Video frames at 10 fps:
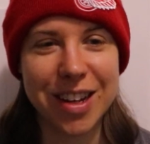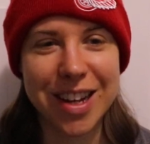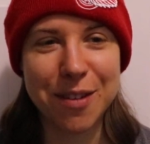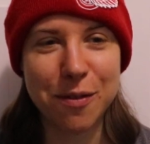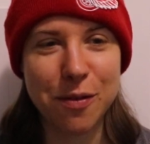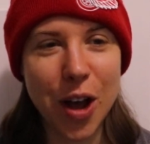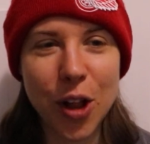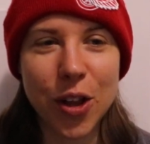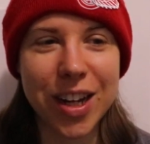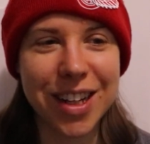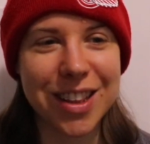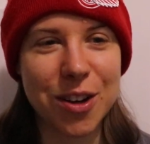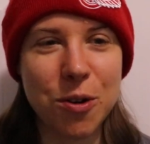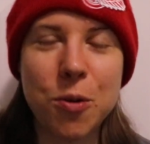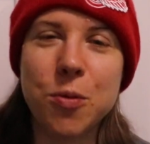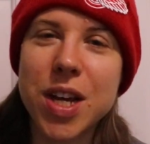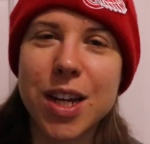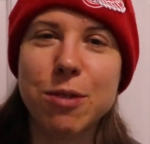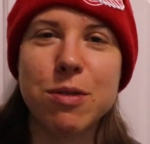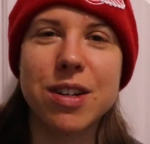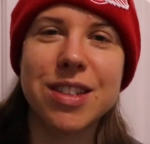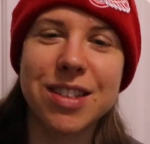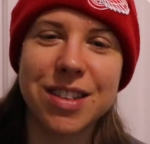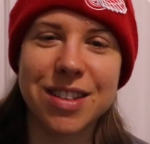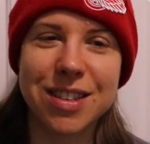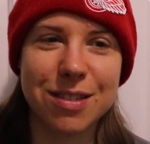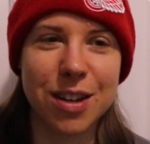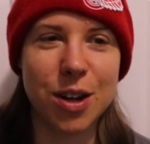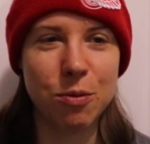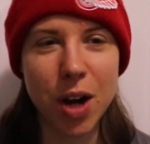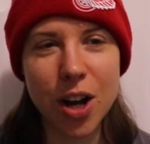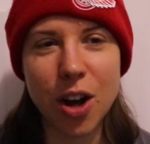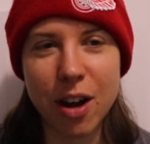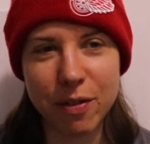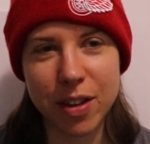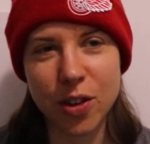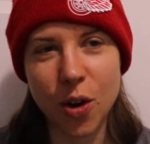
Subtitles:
it felt like the whole week was a write-off, that the